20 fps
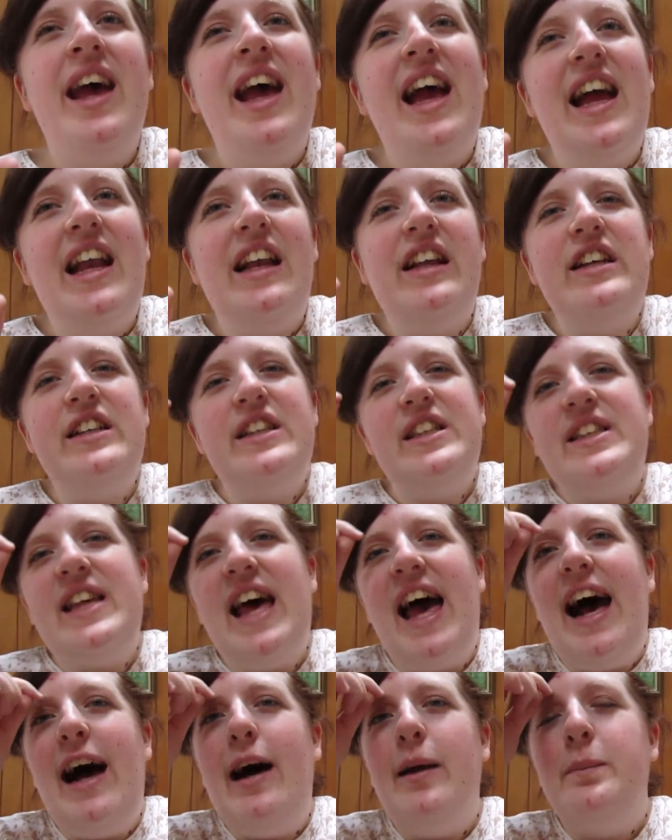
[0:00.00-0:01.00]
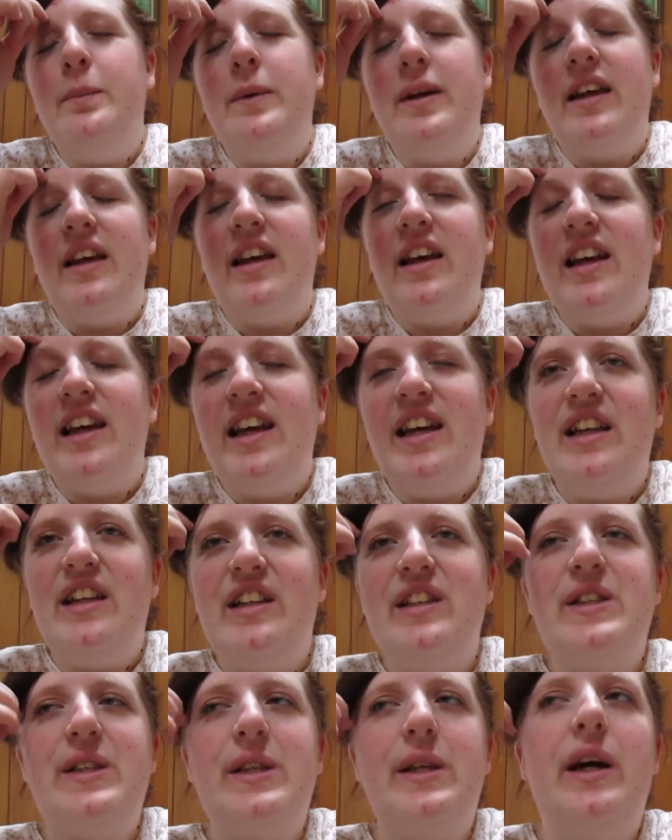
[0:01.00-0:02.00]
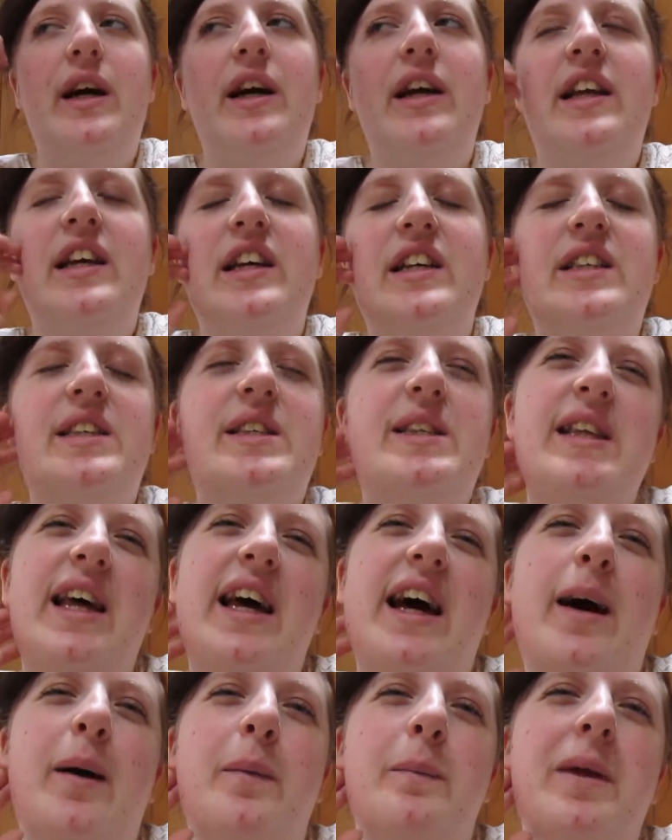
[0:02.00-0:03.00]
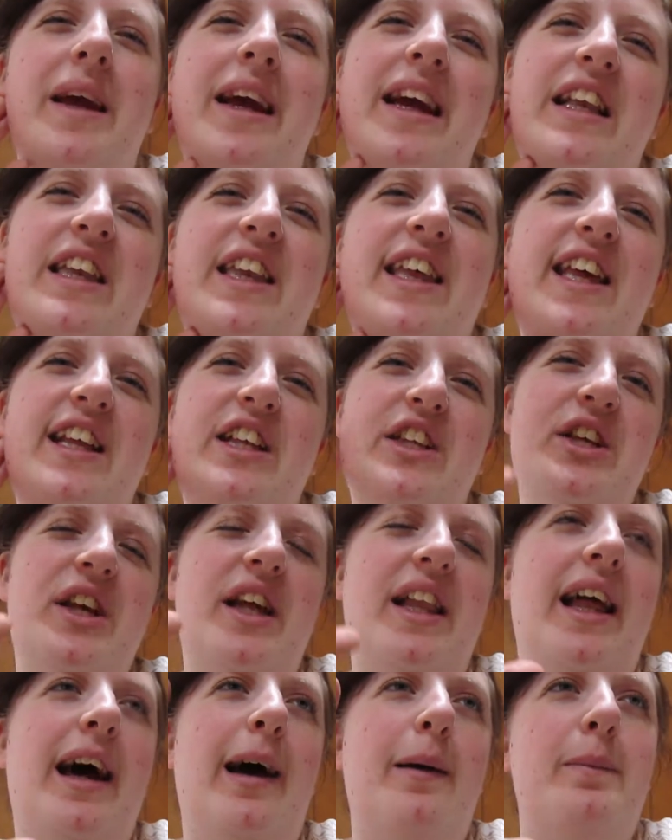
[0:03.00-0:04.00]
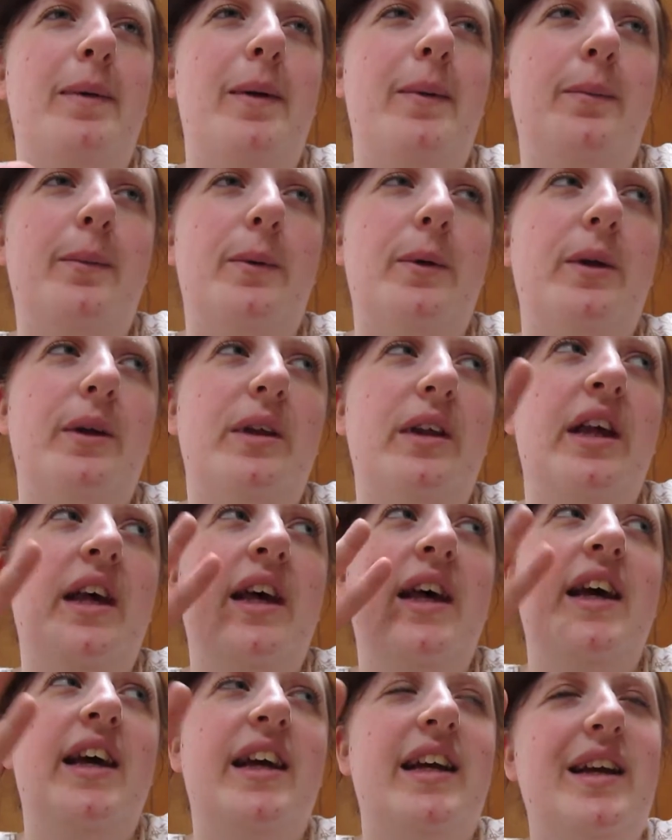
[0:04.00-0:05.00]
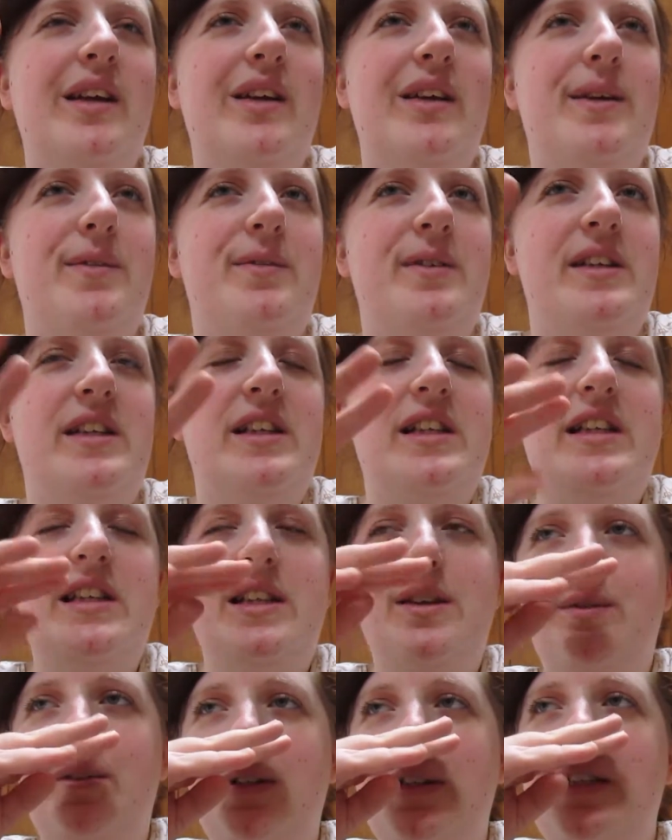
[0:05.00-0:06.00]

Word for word: It is sad, but it is good because um, it can teach a lot of people, you know, different, different